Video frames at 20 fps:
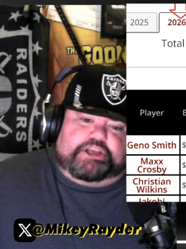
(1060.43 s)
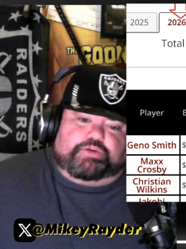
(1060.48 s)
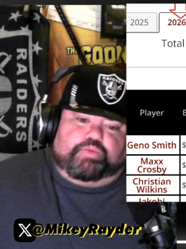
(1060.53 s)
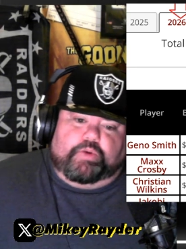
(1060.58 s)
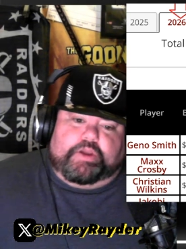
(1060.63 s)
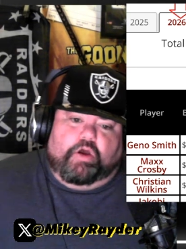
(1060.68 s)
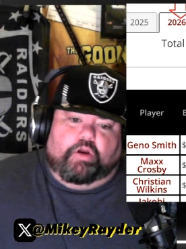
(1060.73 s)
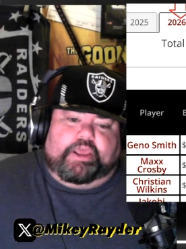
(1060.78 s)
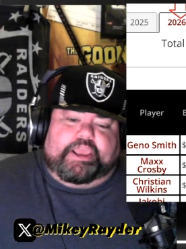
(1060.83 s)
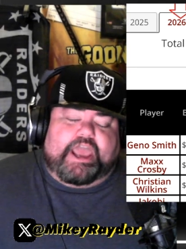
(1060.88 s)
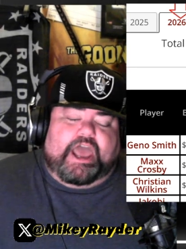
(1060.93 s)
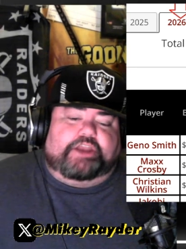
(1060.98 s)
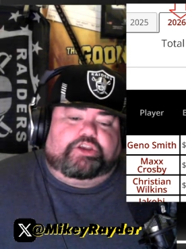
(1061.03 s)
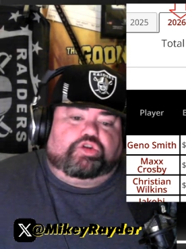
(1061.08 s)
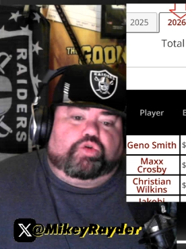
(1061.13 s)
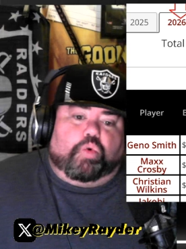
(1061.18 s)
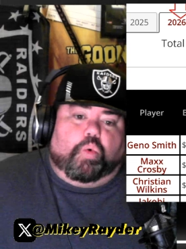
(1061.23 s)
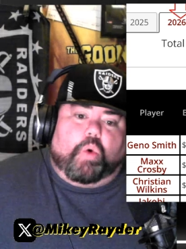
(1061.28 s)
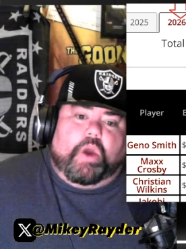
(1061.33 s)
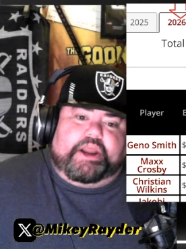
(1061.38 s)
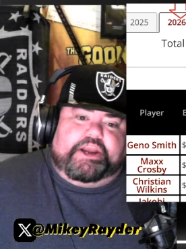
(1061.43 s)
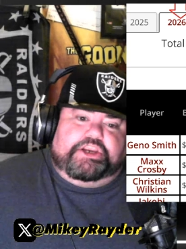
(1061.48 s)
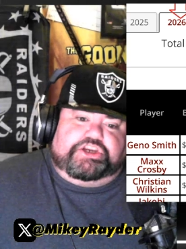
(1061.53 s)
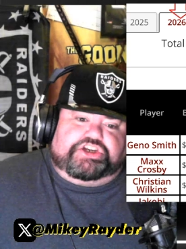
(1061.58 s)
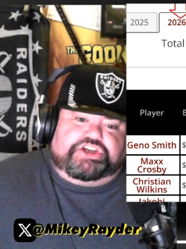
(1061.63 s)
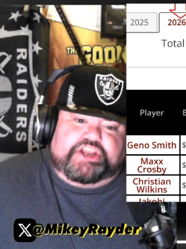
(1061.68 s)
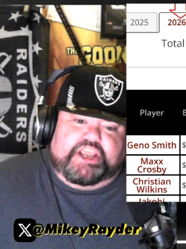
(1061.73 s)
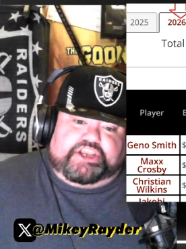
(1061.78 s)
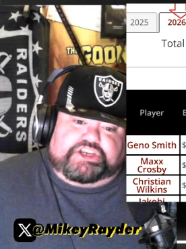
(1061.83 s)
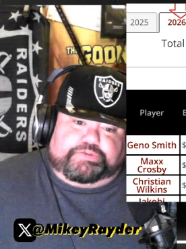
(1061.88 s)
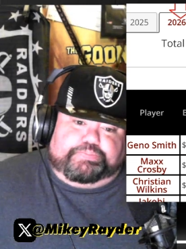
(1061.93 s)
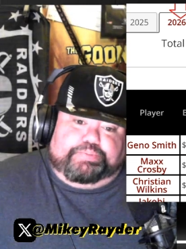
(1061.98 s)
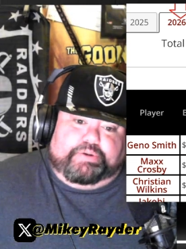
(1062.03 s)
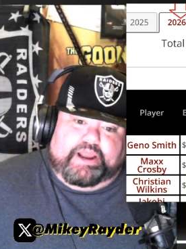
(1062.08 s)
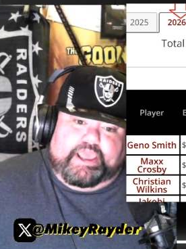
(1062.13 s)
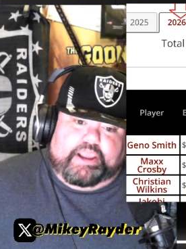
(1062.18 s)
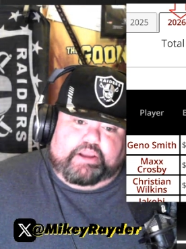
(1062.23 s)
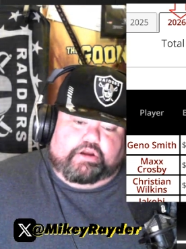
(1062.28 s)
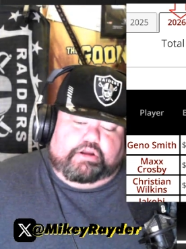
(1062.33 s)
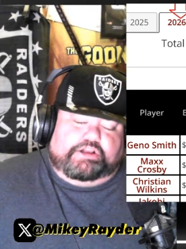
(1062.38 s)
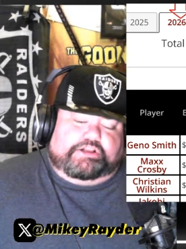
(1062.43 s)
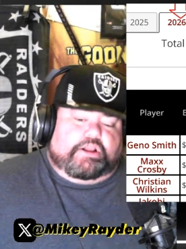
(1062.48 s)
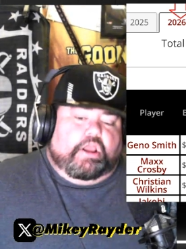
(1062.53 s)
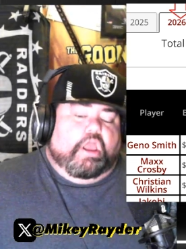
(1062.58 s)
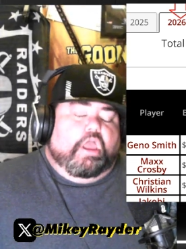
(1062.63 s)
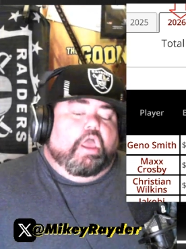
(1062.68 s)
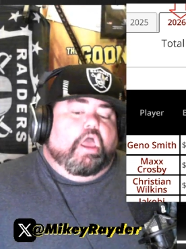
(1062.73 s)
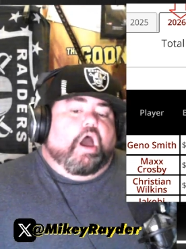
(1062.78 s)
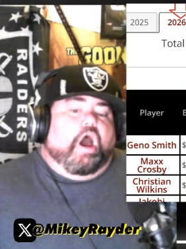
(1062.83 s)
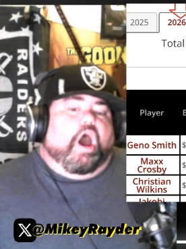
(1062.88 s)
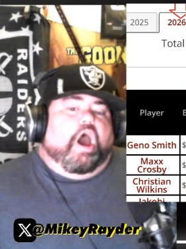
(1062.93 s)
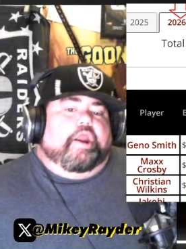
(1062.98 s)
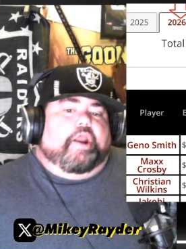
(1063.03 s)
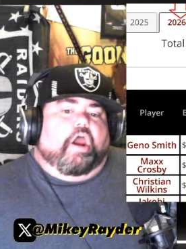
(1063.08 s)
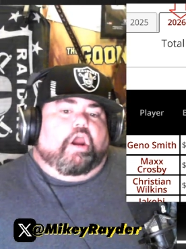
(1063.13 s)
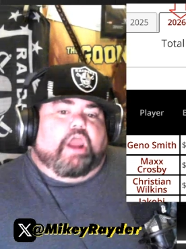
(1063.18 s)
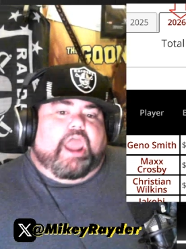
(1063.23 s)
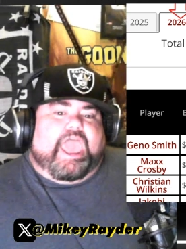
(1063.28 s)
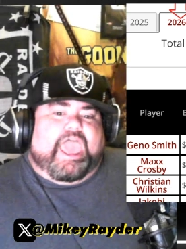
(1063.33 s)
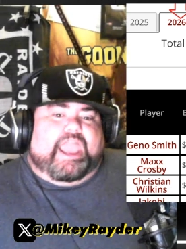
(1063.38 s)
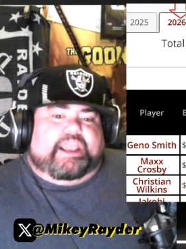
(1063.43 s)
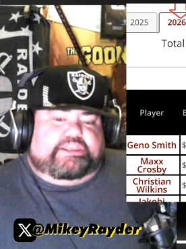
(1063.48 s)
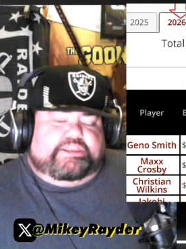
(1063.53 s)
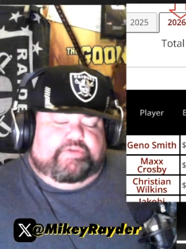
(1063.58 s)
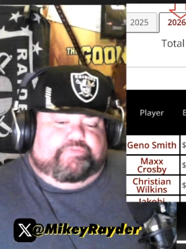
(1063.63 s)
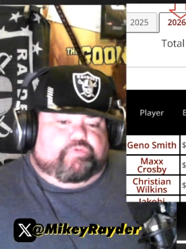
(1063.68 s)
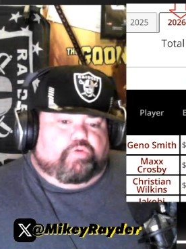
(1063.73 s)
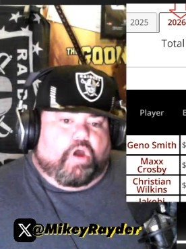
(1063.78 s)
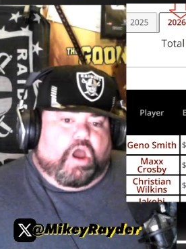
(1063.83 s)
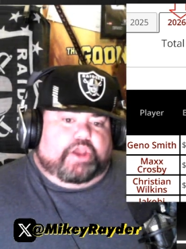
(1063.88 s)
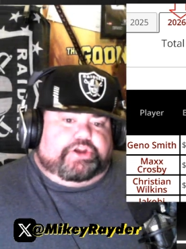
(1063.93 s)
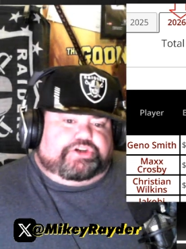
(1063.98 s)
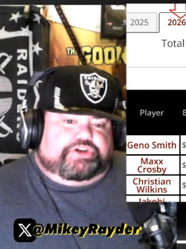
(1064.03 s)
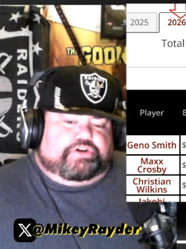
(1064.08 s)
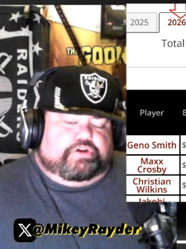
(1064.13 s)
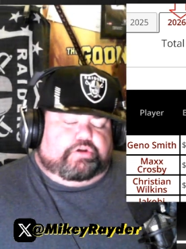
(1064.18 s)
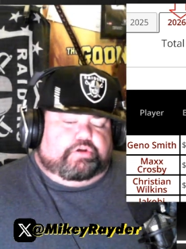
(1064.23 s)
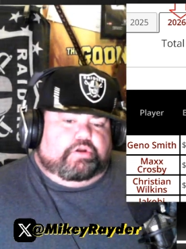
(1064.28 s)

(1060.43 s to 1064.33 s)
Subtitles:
we only got 26 players on our active roster.